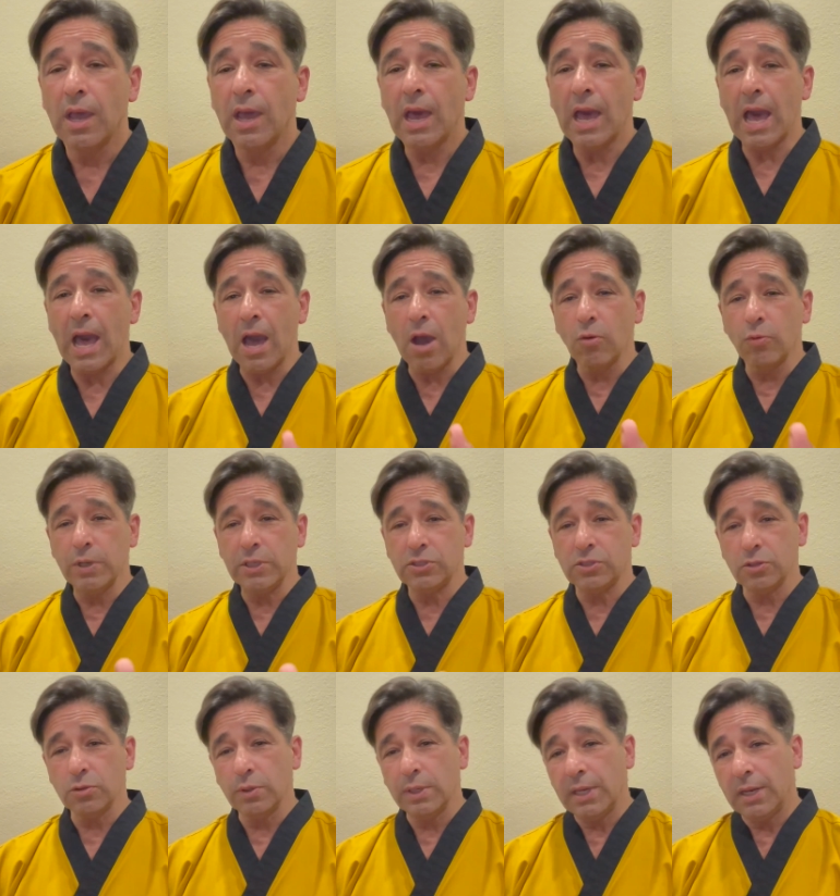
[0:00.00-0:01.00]
how we
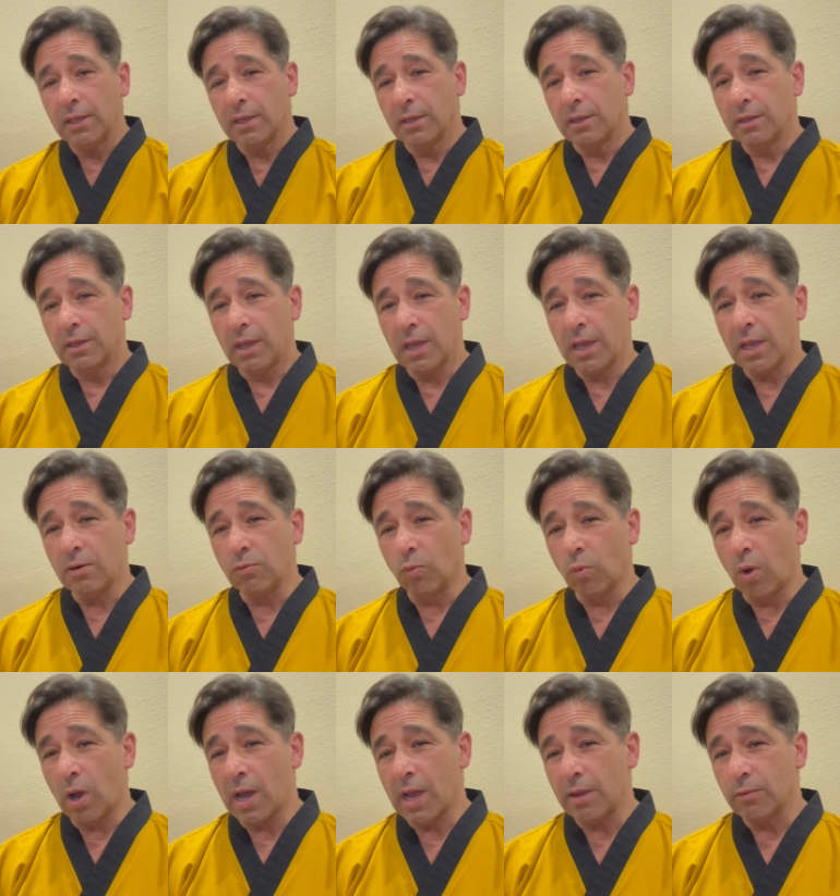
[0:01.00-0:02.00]
do it, and
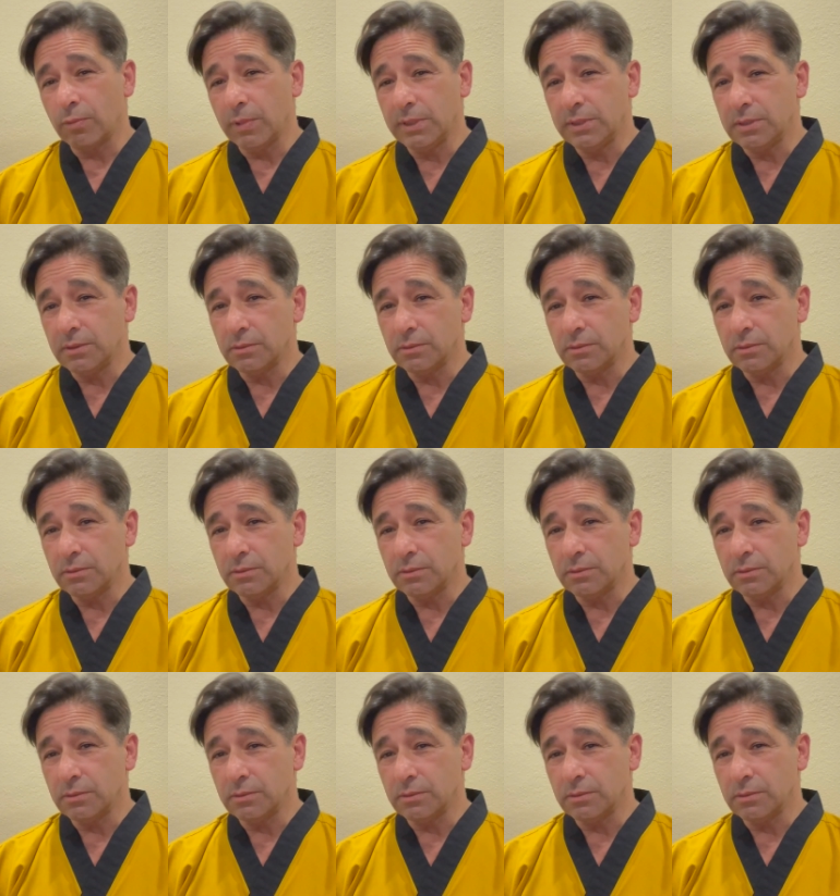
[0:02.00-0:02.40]
why we do